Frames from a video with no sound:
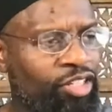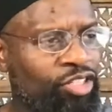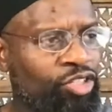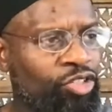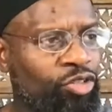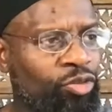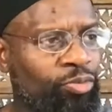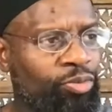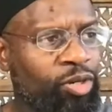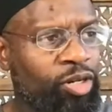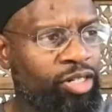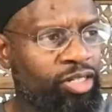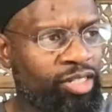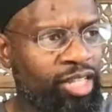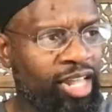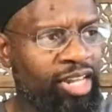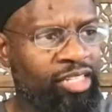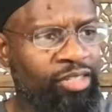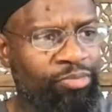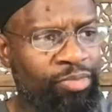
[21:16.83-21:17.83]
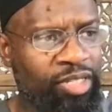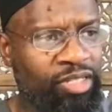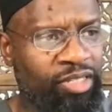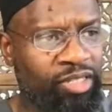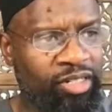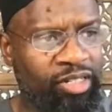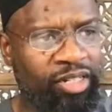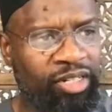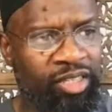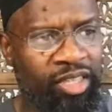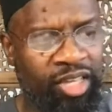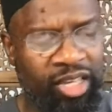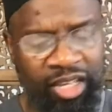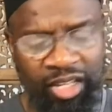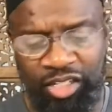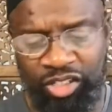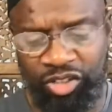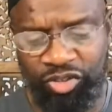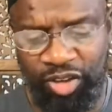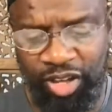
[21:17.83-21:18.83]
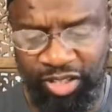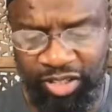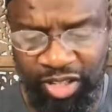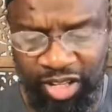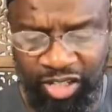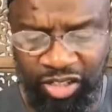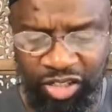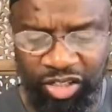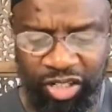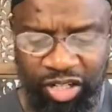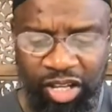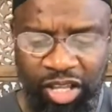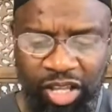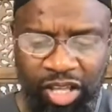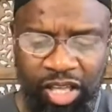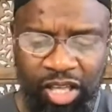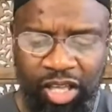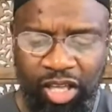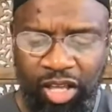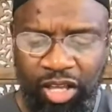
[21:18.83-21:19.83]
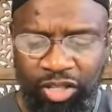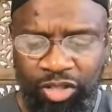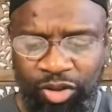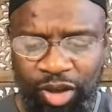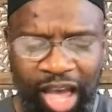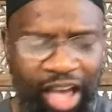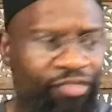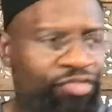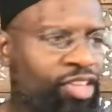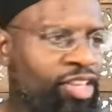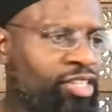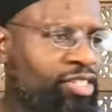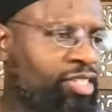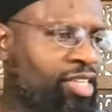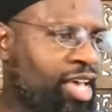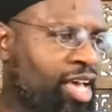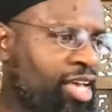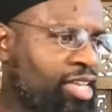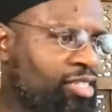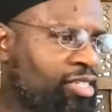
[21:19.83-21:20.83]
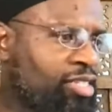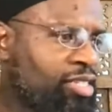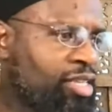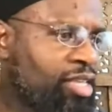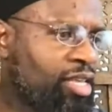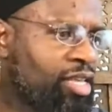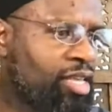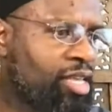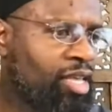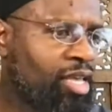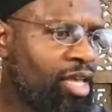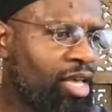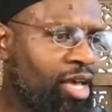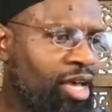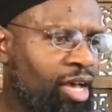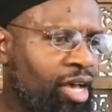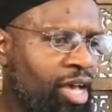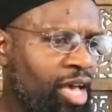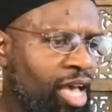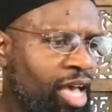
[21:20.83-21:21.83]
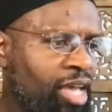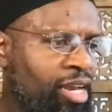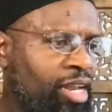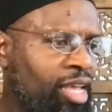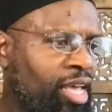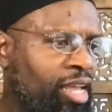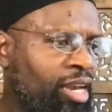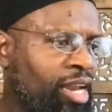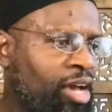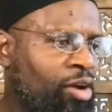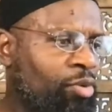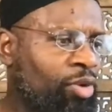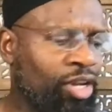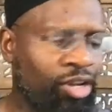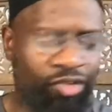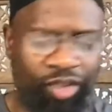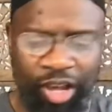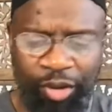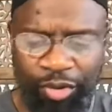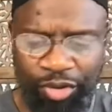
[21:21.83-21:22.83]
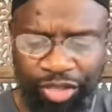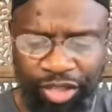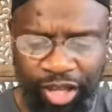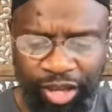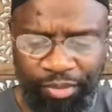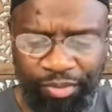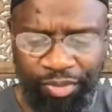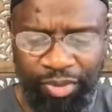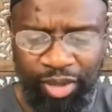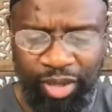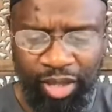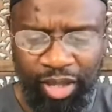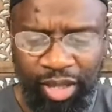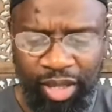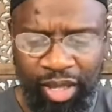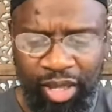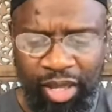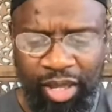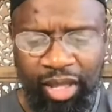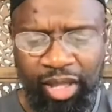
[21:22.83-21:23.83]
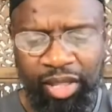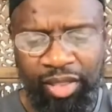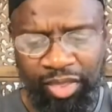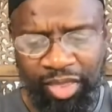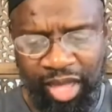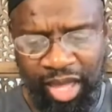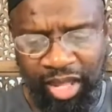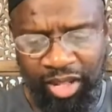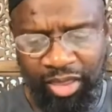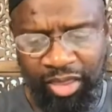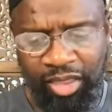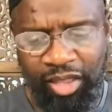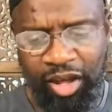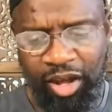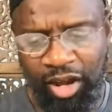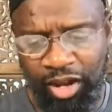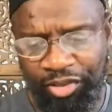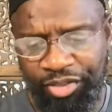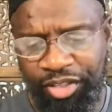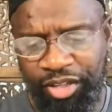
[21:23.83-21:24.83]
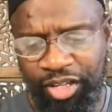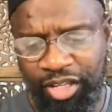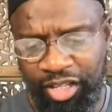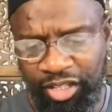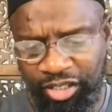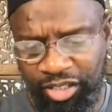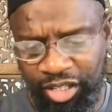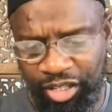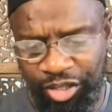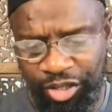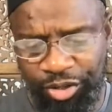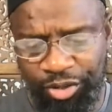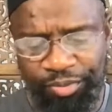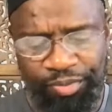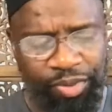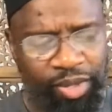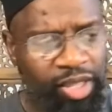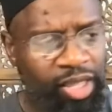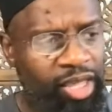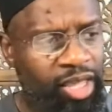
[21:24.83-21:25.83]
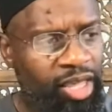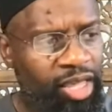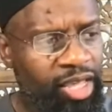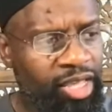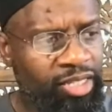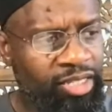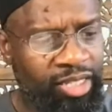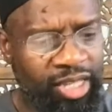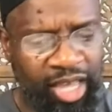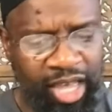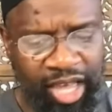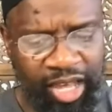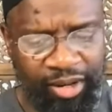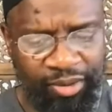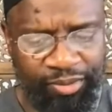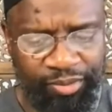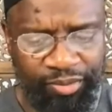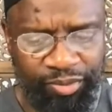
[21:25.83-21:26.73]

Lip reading: original book that is missing in the English translation. So after he says, and now we agree with him, then the author continued. He said,